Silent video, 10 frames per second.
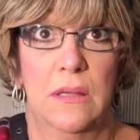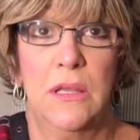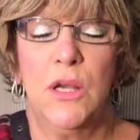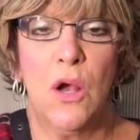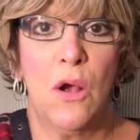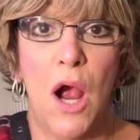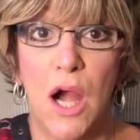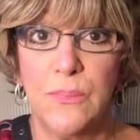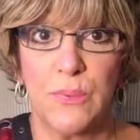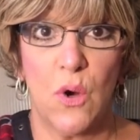you know,
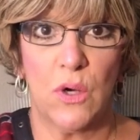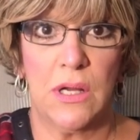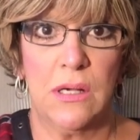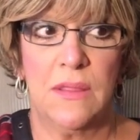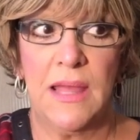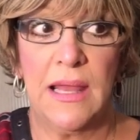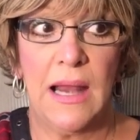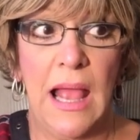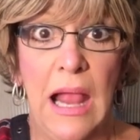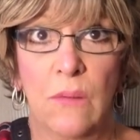heartbroken that
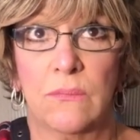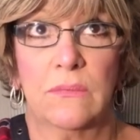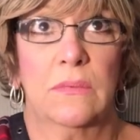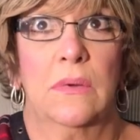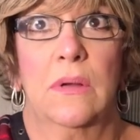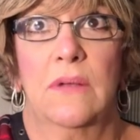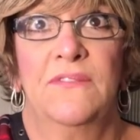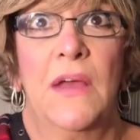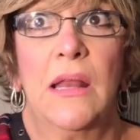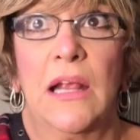I
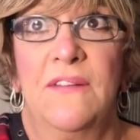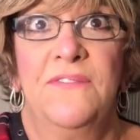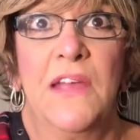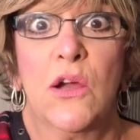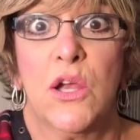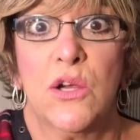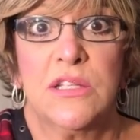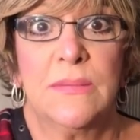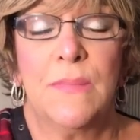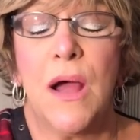felt like a failure
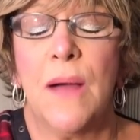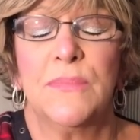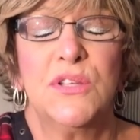as a mom.